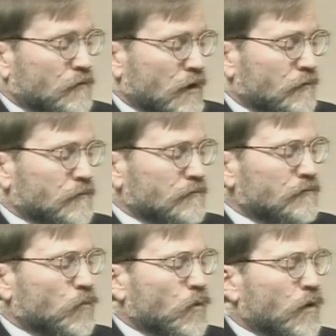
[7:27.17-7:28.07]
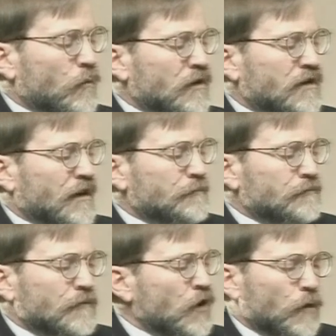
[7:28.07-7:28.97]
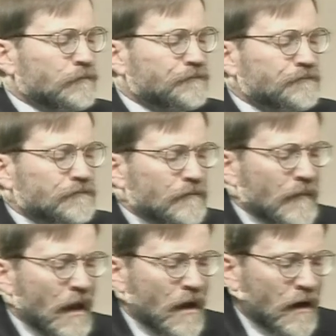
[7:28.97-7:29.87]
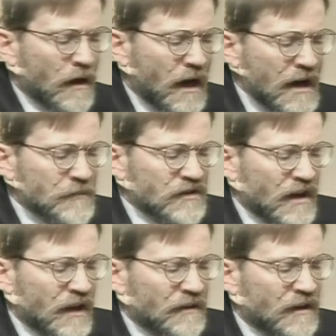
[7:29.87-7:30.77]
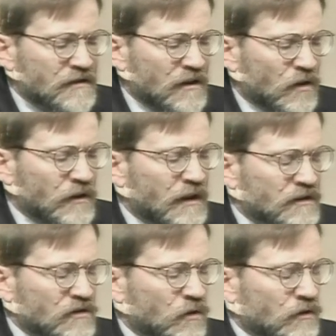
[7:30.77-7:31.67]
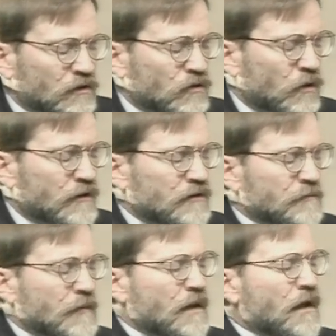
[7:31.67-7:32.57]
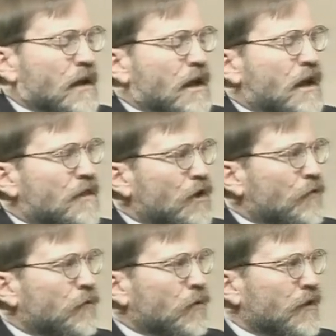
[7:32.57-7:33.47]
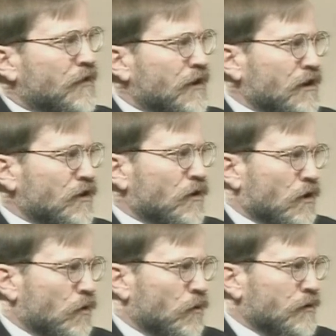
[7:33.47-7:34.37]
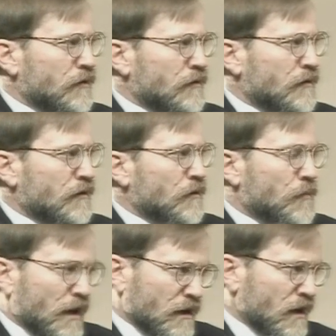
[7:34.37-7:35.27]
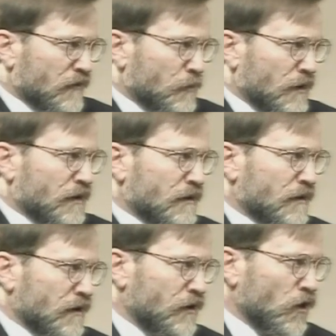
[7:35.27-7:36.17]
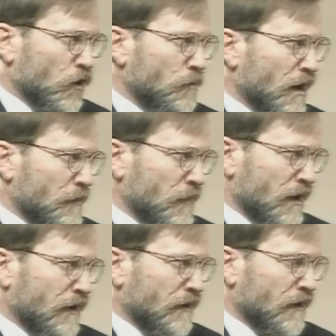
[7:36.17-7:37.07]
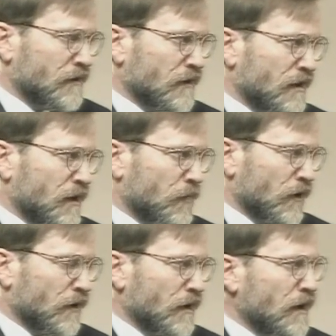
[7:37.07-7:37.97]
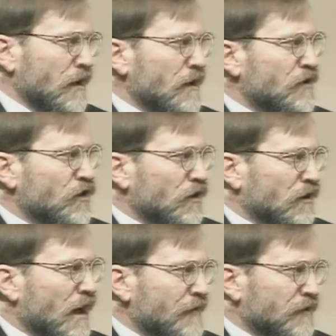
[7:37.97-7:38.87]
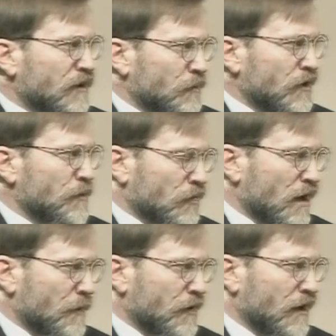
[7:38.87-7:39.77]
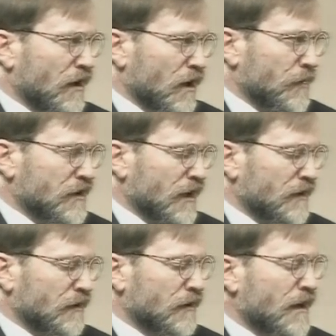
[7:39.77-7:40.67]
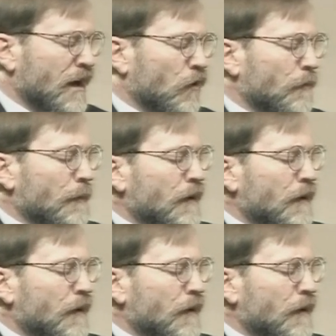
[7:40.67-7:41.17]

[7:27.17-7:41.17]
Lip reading: Well, one second. No. I am saying that's the only historical source. And therefore, the thing you're owed by the government and you're owed by me as a neighbor is your life, liberty, and property are protected. Now,